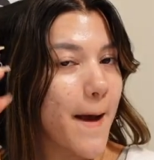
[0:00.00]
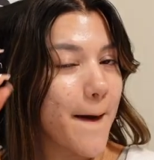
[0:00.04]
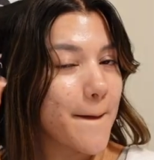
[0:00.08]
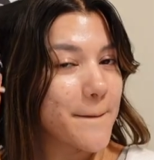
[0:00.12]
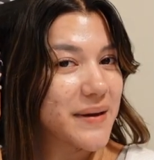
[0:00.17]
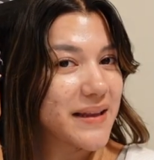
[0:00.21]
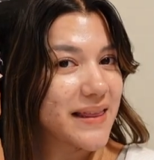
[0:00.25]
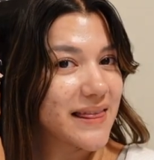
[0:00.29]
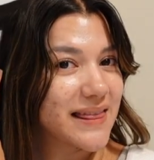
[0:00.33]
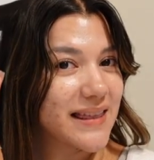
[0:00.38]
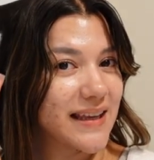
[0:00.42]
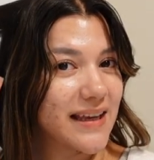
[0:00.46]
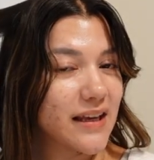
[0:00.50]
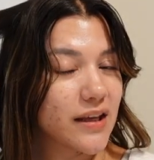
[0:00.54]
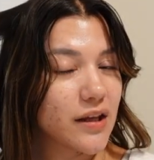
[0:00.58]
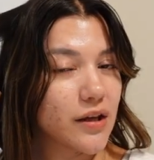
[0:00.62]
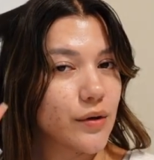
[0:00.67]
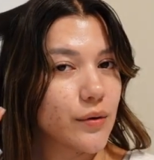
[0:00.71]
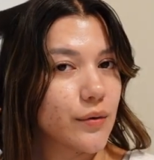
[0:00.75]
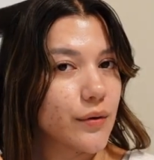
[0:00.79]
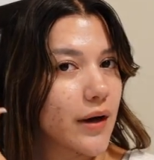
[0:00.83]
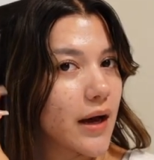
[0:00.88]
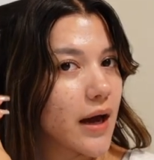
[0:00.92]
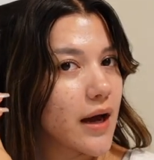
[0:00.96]
But thank
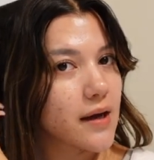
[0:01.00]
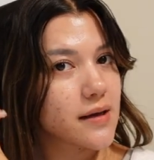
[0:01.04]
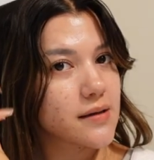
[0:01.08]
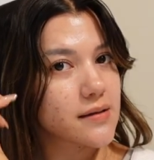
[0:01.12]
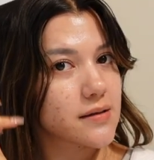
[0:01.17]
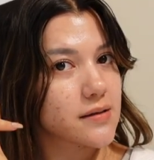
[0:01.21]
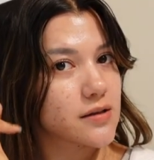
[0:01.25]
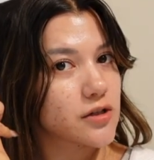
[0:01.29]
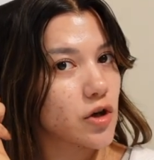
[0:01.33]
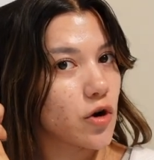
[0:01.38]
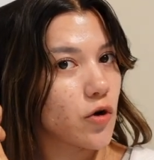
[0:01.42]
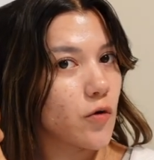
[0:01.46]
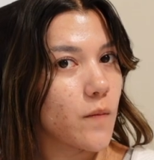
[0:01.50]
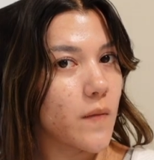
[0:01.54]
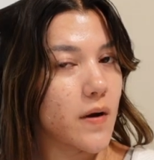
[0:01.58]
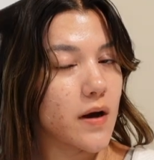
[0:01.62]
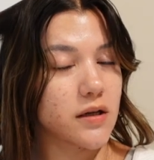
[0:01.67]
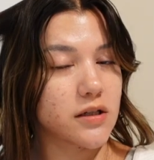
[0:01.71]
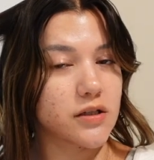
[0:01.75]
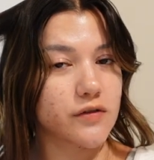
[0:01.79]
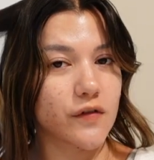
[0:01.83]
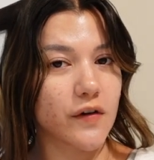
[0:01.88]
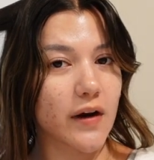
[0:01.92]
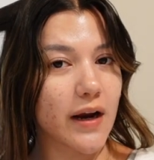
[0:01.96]
you guys so
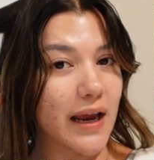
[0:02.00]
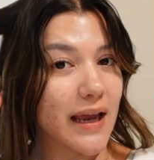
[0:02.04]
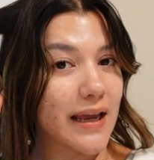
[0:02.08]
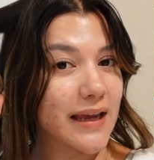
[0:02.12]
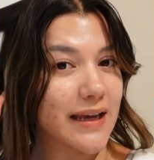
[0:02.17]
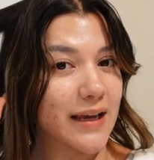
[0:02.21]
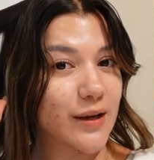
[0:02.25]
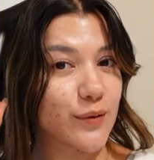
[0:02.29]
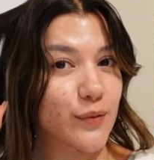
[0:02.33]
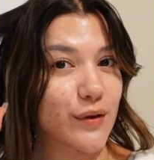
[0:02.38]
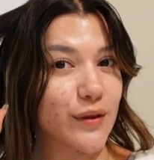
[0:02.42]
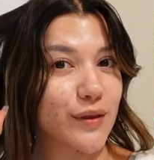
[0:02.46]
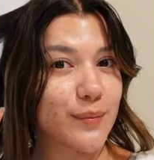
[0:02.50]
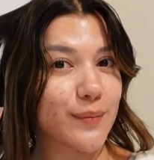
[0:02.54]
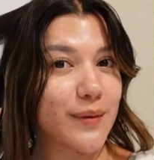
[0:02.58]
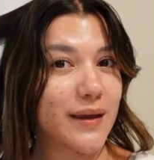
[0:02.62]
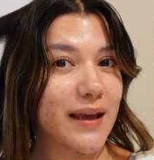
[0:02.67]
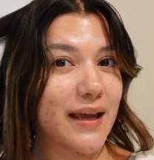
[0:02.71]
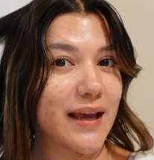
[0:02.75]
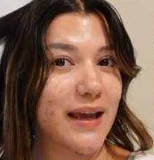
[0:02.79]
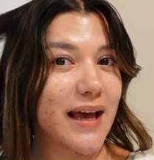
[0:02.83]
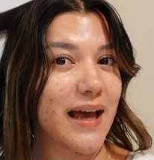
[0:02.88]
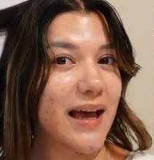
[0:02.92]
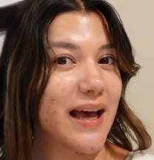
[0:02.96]
much for hanging with
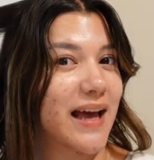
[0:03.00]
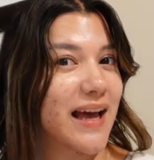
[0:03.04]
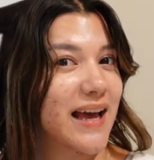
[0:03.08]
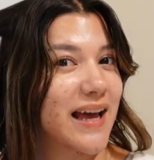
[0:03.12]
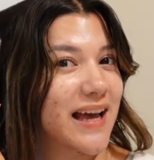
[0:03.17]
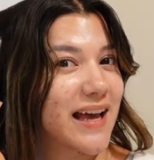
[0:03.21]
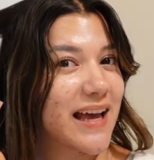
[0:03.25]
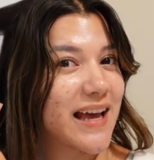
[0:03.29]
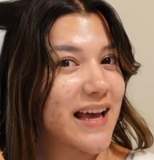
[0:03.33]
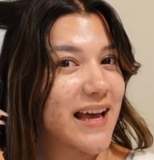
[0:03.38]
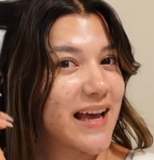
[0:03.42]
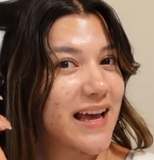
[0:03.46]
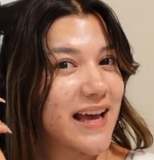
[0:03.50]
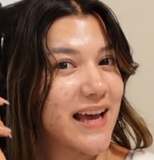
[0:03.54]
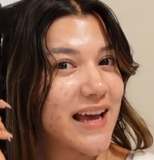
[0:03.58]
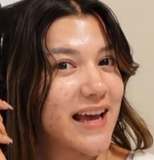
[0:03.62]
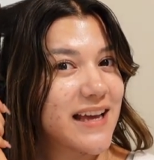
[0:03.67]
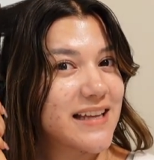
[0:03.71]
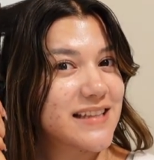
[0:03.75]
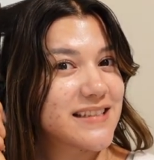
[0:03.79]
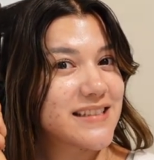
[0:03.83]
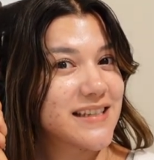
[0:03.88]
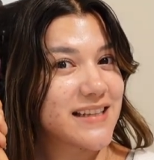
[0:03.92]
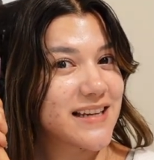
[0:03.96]
me
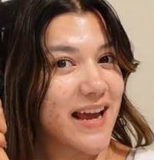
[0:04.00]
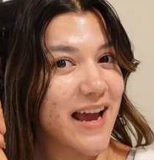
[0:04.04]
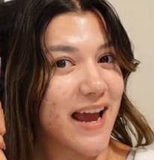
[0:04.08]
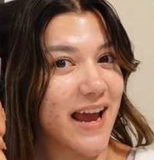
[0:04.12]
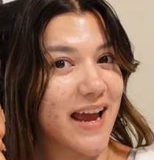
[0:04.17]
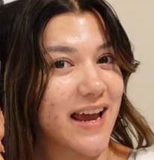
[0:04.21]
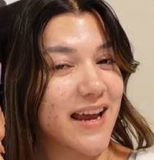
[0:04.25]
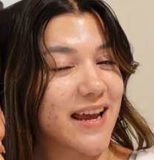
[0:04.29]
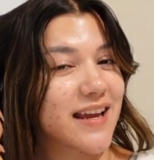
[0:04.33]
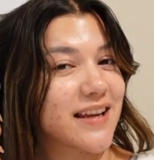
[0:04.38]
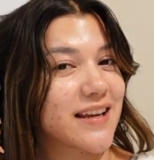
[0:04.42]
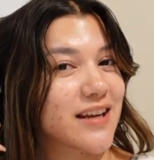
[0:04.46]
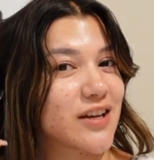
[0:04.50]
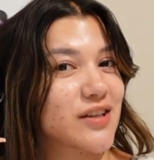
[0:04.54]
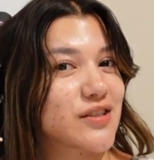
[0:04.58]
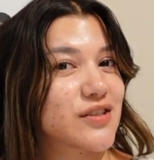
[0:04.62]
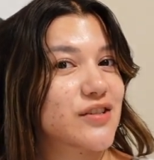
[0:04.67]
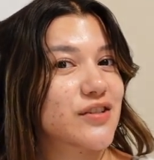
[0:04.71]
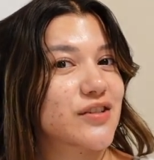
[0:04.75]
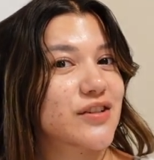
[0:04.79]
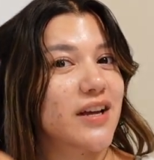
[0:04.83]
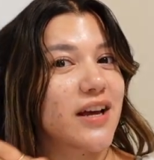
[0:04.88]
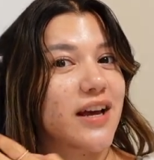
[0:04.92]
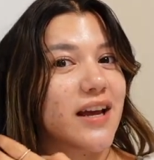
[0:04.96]
today and
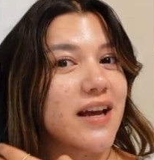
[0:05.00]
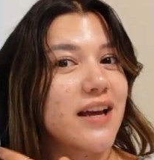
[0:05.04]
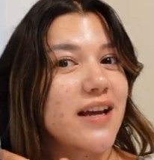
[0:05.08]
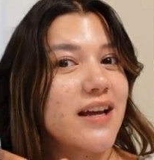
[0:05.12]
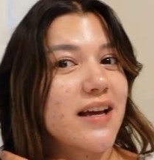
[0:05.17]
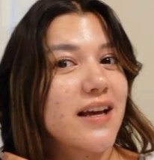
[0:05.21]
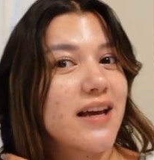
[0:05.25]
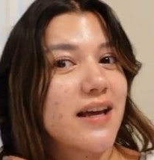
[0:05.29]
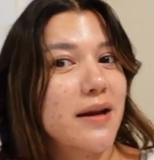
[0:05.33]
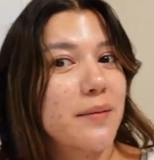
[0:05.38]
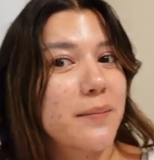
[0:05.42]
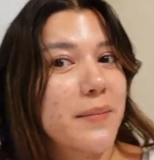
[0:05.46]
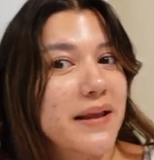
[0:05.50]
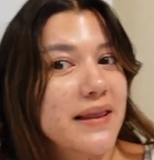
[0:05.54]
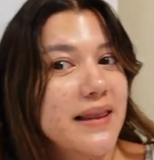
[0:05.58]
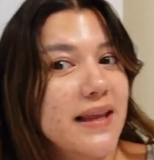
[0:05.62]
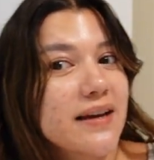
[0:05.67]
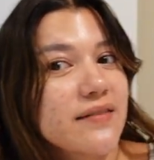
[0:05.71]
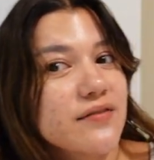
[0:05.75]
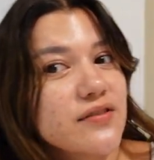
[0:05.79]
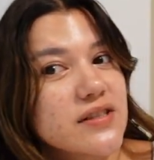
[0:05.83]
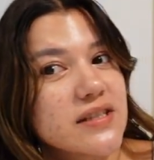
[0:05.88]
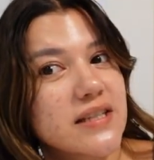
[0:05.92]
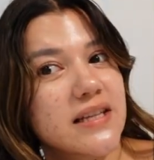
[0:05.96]
yesterday and getting my
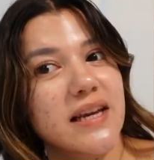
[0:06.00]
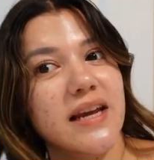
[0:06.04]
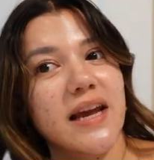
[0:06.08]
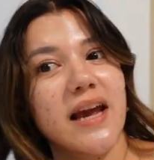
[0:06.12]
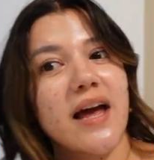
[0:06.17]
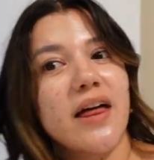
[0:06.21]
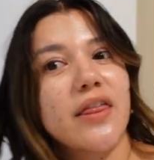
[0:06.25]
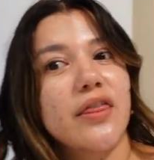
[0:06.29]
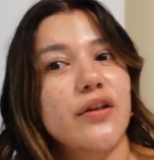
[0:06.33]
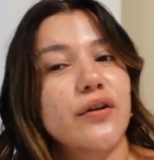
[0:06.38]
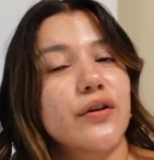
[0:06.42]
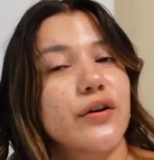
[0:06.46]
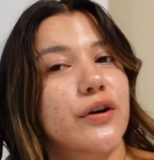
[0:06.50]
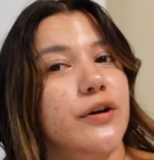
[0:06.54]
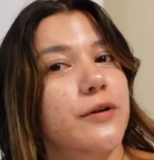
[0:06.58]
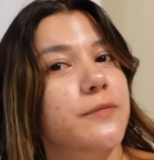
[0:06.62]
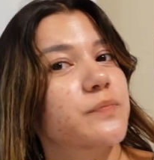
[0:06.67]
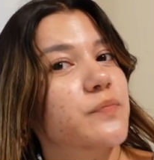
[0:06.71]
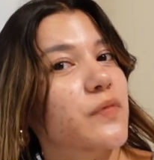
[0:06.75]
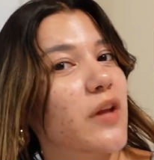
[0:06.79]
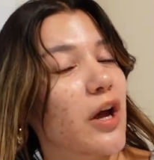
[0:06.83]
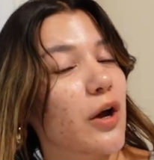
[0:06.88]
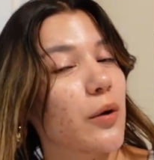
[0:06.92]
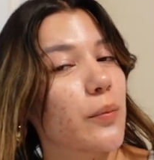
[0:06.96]
life together.
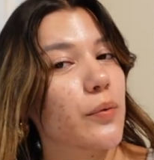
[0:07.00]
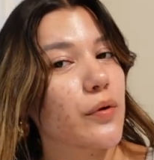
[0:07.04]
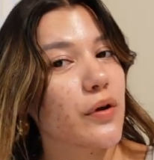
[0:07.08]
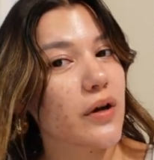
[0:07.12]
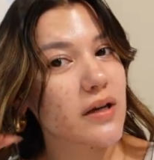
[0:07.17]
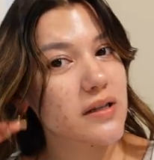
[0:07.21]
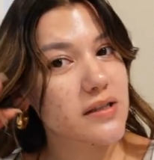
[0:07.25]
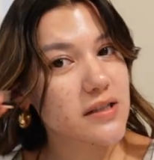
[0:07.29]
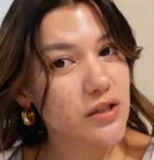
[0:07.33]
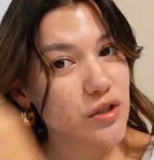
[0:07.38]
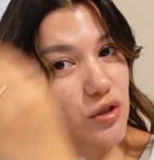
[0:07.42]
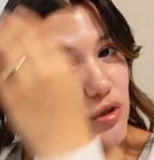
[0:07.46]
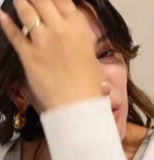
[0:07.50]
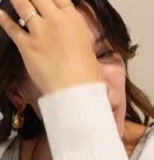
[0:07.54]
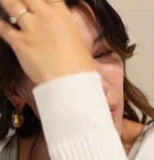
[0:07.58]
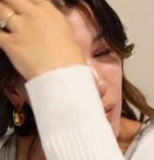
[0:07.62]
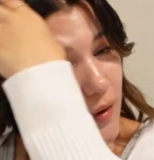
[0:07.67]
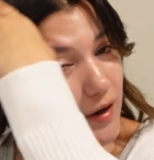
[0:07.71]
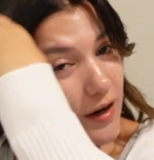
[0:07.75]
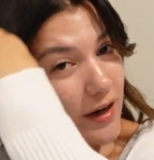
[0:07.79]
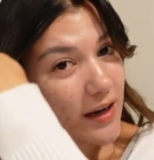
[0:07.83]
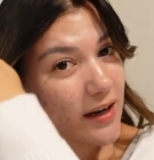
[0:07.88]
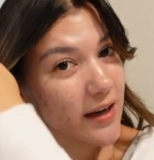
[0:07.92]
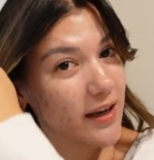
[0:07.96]
I hope you guys
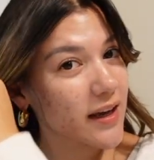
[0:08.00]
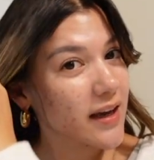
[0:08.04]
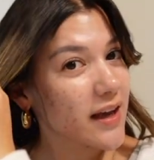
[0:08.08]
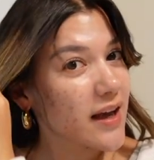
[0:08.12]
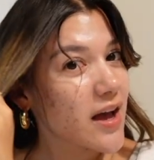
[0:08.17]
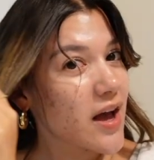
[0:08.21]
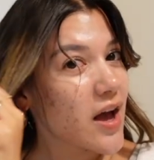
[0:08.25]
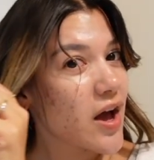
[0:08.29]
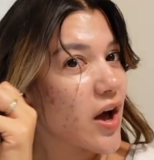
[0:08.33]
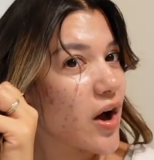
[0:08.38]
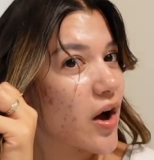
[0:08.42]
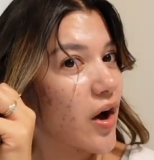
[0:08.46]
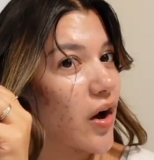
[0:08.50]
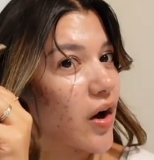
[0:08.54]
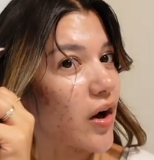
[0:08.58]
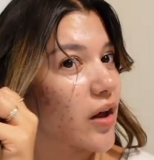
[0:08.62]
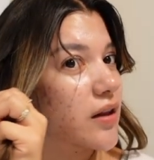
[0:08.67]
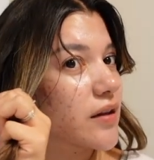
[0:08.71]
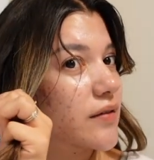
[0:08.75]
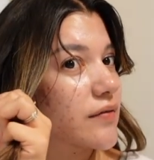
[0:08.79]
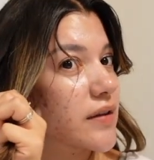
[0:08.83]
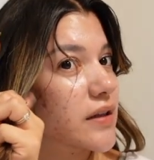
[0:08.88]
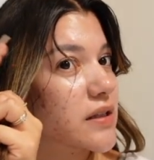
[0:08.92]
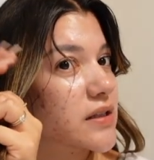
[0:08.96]
enjoyed all
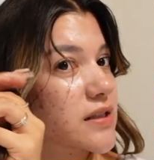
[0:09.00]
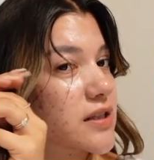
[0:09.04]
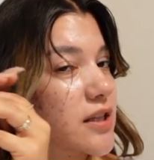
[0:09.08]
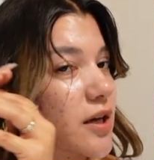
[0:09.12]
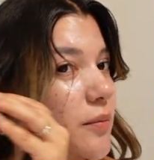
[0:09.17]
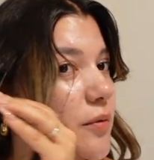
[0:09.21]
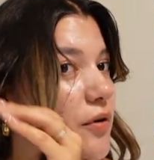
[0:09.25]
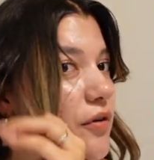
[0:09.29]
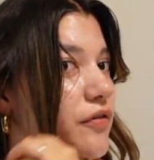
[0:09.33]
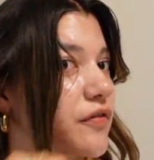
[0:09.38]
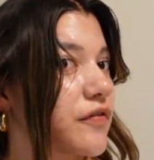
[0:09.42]
of the summer